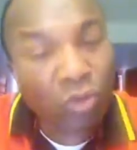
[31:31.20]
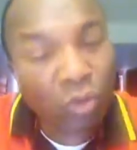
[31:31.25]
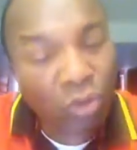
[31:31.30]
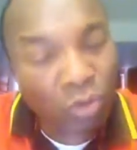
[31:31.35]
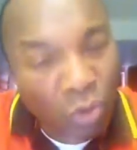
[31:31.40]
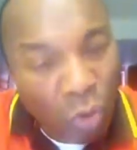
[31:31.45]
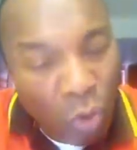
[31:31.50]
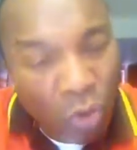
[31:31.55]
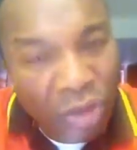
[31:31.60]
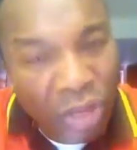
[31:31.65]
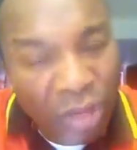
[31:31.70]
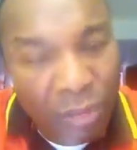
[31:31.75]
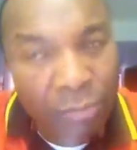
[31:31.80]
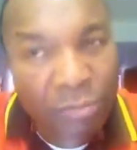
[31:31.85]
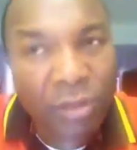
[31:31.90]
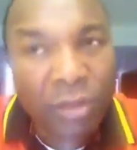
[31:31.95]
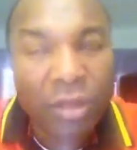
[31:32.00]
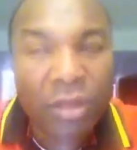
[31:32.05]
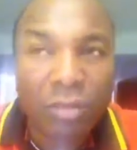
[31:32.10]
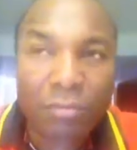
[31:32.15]
to know him,
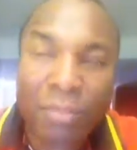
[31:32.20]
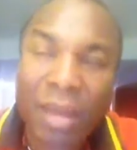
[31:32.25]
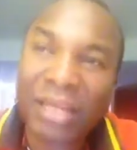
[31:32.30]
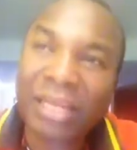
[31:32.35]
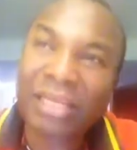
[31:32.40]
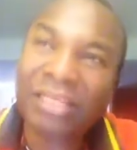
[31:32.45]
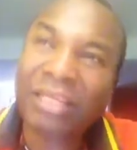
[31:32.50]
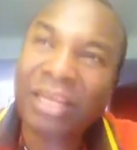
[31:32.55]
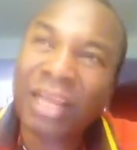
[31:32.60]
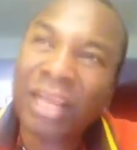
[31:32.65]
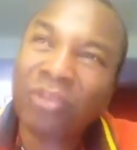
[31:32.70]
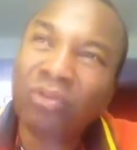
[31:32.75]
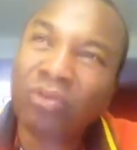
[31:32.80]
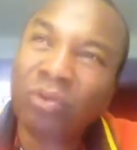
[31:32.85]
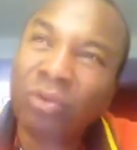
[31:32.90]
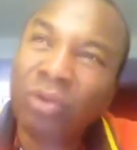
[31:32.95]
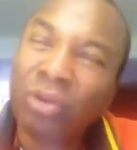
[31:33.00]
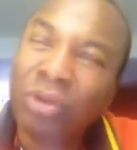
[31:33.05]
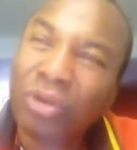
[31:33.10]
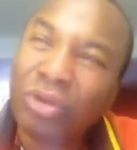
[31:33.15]
my desire
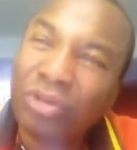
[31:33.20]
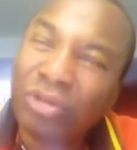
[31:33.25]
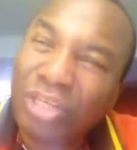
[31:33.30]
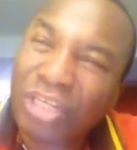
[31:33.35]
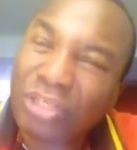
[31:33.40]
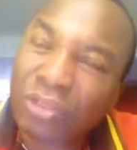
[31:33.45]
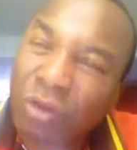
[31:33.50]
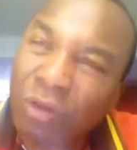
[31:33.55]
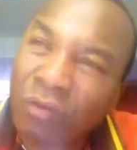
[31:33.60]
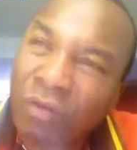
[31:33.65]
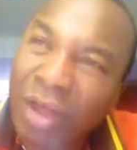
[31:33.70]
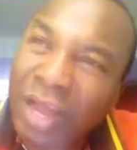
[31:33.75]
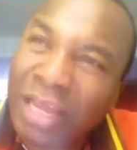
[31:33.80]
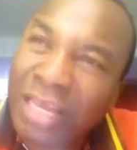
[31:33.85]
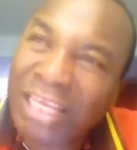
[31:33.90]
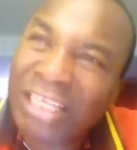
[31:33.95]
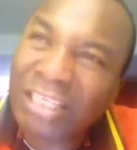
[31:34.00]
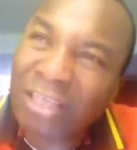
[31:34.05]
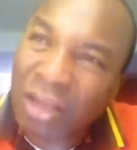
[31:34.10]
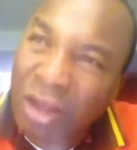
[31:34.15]
to discover
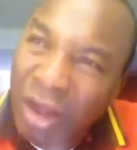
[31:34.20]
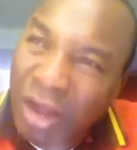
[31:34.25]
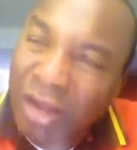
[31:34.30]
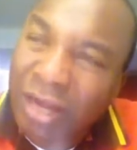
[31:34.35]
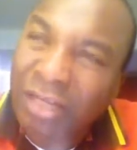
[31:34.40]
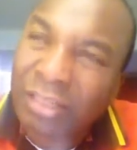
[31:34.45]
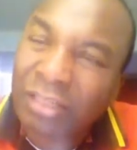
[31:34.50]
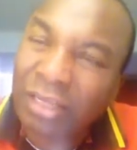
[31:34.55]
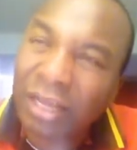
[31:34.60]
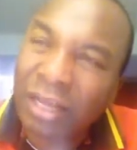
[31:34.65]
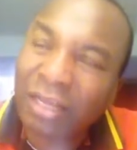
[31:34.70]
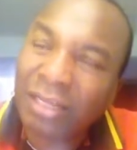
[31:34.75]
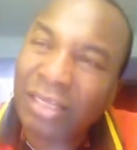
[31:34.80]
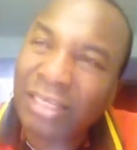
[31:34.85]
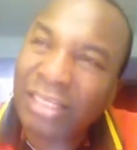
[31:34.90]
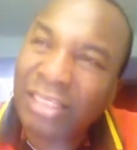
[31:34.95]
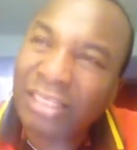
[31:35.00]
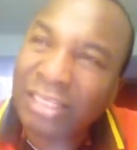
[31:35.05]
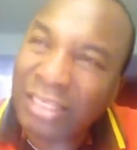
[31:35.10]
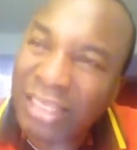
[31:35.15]
his character,
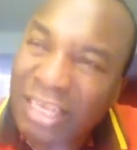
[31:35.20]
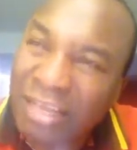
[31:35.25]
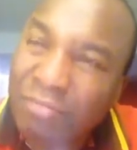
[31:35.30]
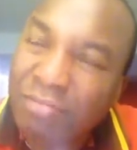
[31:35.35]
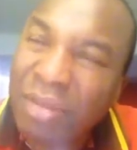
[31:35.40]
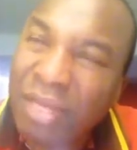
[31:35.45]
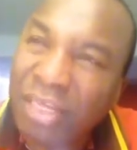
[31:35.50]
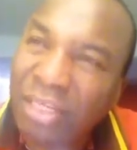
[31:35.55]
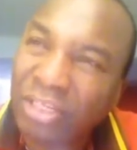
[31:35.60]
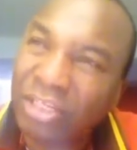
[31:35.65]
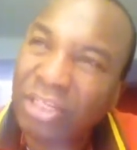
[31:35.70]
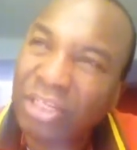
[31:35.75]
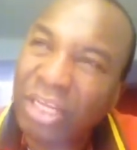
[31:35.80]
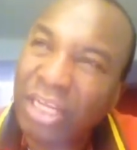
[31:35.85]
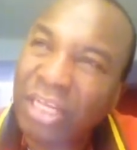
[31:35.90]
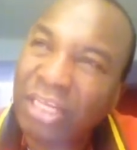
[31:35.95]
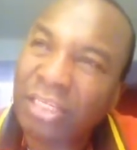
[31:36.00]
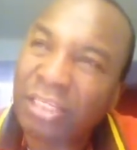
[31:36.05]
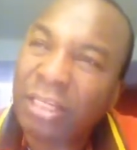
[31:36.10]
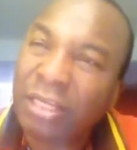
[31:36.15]
his image,
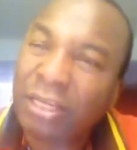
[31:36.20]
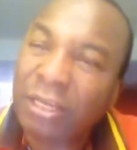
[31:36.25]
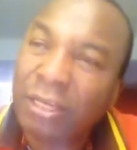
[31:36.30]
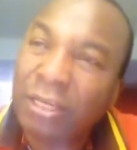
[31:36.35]
his